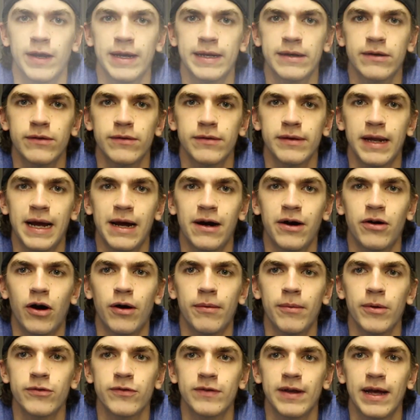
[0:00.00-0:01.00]
channel now
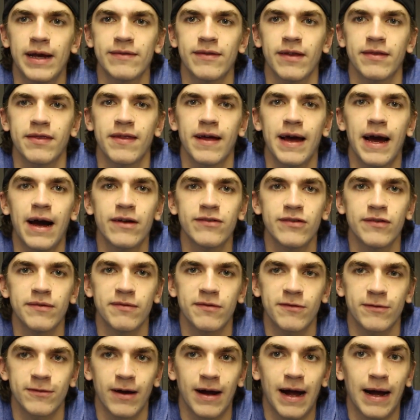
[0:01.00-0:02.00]
almost has a thousand
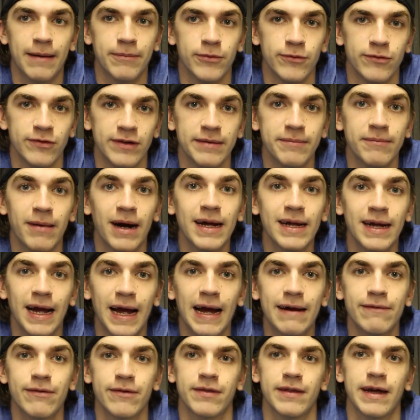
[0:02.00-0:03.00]
subscribers. It might
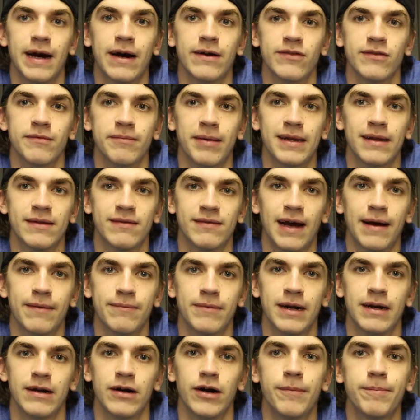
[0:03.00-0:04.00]
have a thousand by the
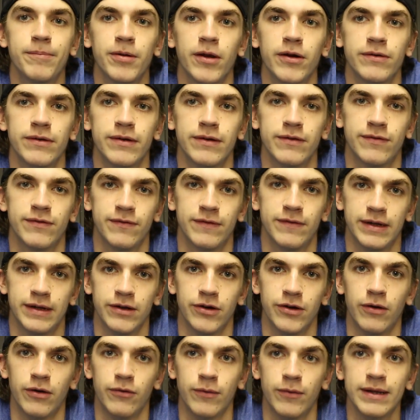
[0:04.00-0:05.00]
time that I upload this
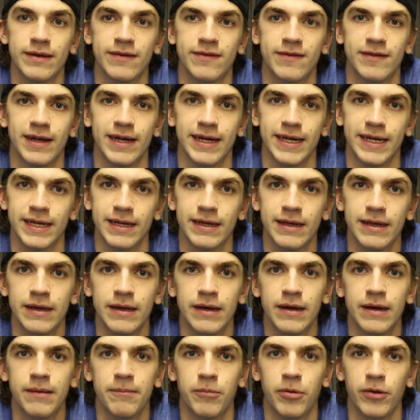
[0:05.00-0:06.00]
video on Wednesday,
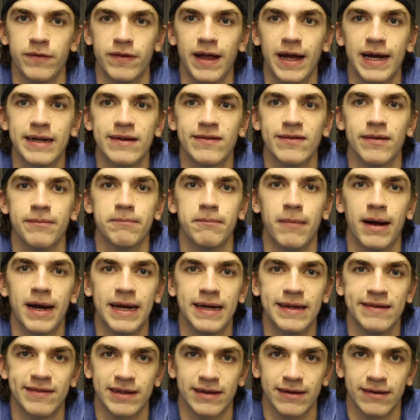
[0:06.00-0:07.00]
but that is
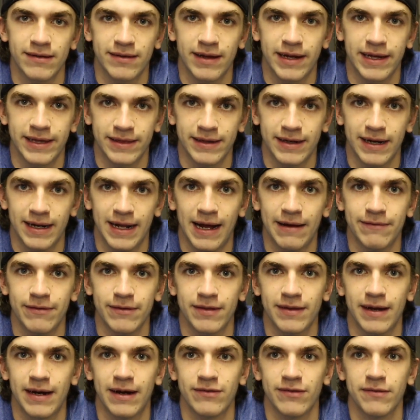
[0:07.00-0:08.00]
amazing to think that I have
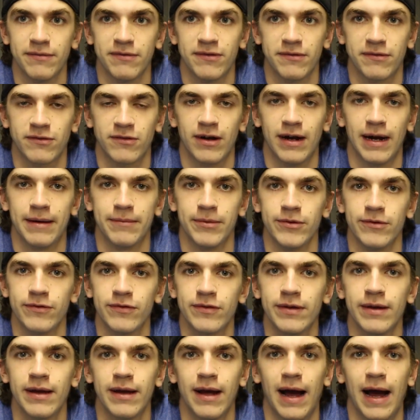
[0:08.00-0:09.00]
a thousand
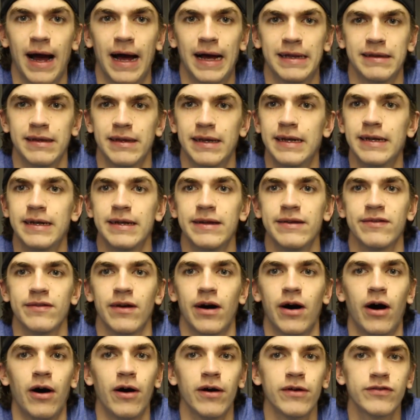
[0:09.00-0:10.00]
subscribers. Uh, it is
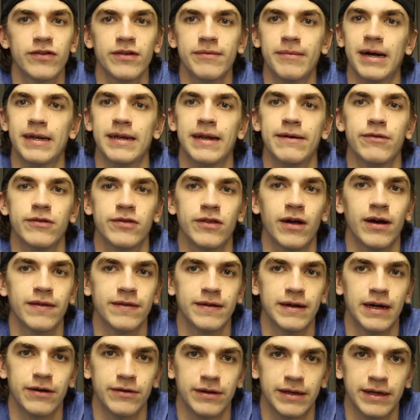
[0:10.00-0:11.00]
awesome. I never
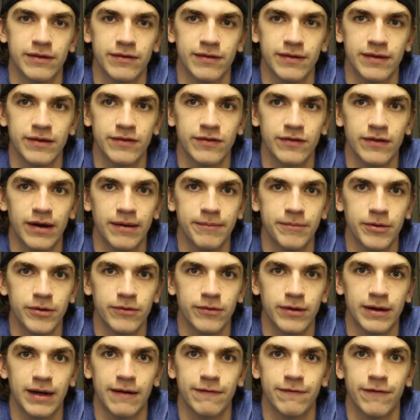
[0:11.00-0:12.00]
thought that I would get to this
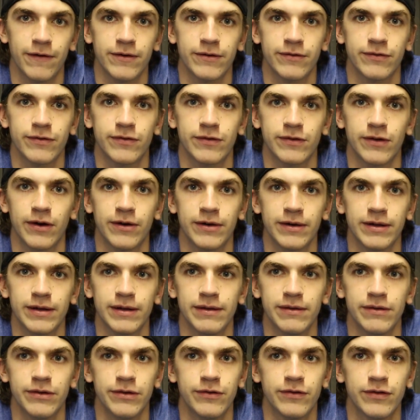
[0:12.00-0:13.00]
number when I first
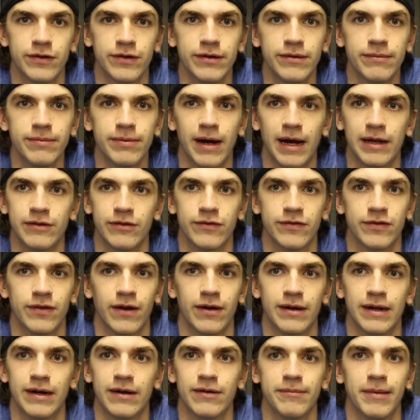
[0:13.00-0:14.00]
started YouTube. I just
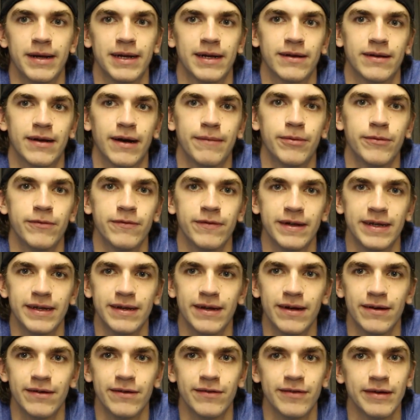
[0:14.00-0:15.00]
thought I would make a couple
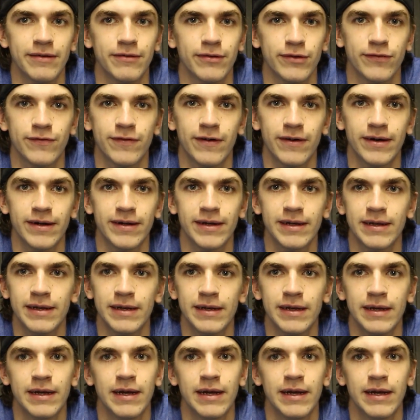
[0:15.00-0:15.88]
videos. It was fun.